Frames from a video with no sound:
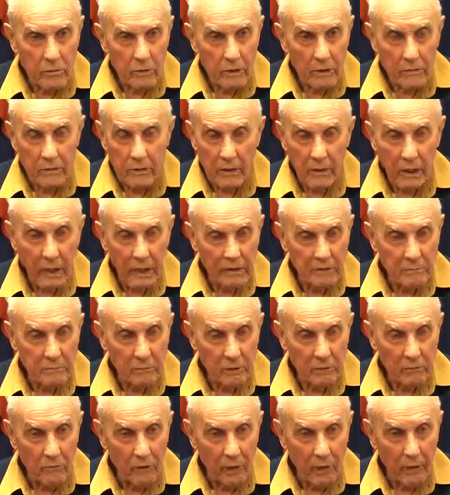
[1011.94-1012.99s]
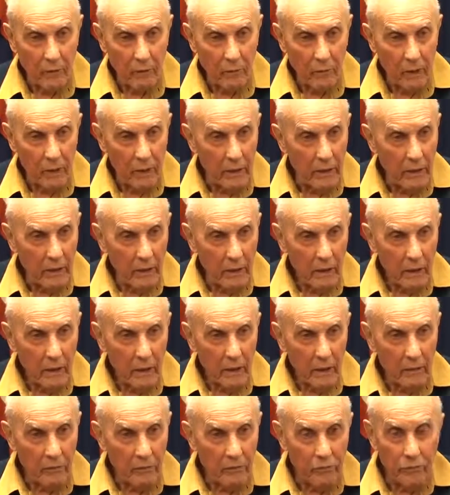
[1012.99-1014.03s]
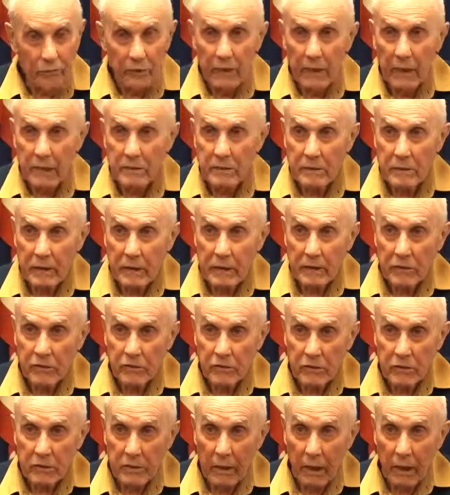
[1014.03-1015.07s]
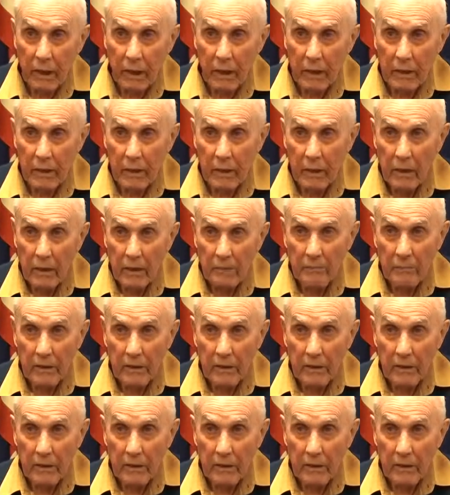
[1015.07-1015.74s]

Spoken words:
went to the hospital right away, and 3 days later she died.